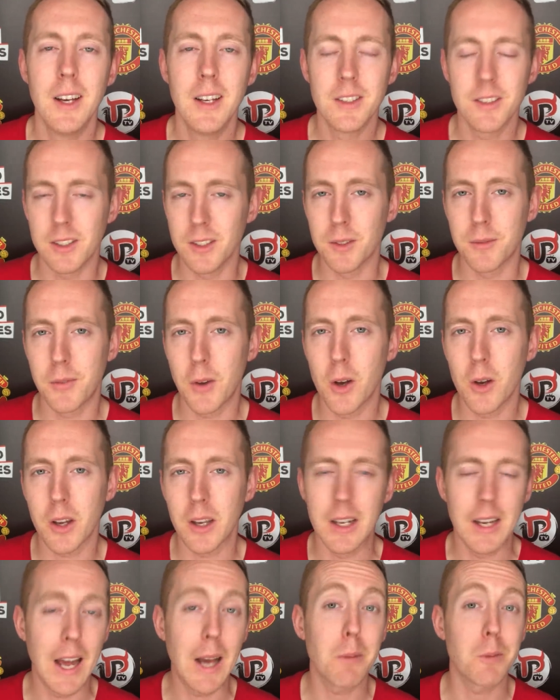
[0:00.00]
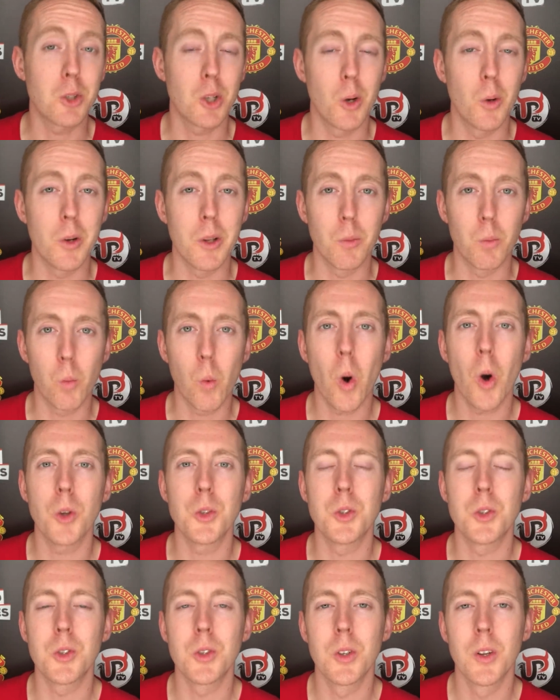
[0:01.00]
since Fergie, and it absolutely
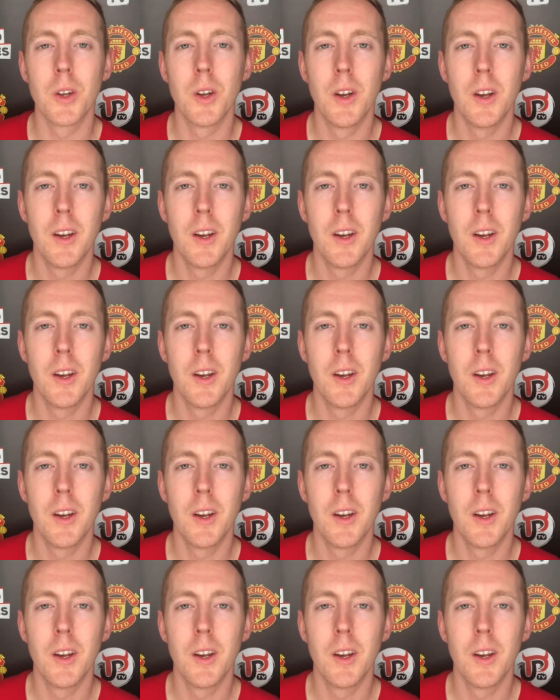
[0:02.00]
was.